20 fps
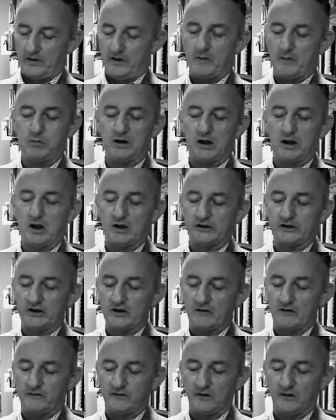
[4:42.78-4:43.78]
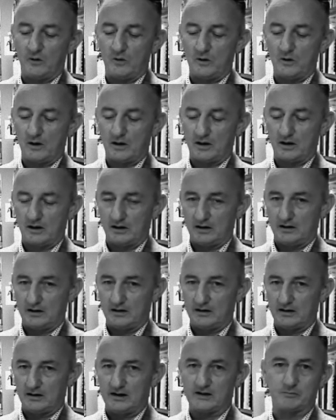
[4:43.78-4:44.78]
The blood on the floor
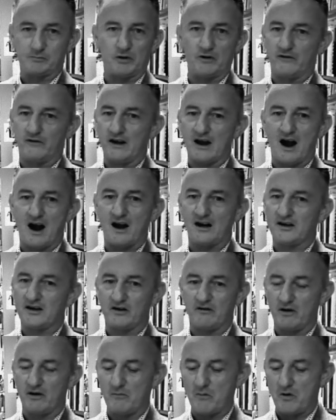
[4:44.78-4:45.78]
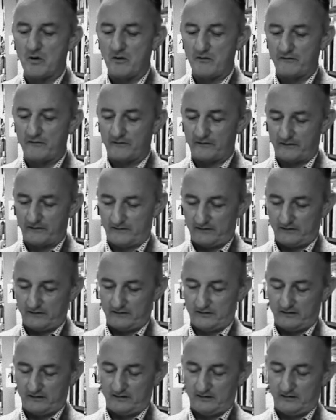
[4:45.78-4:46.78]
is proving hard to remove.
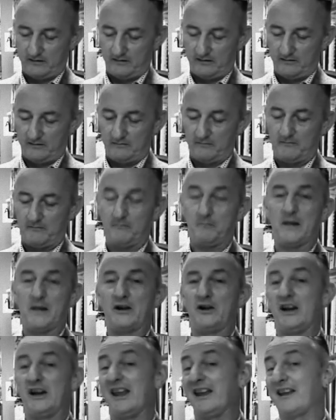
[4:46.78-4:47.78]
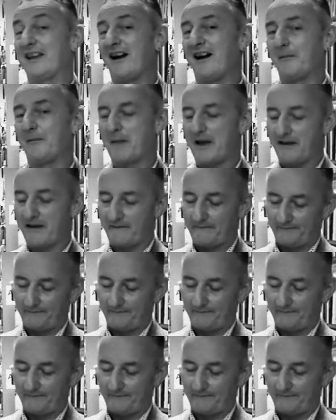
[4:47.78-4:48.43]
Better get carpet.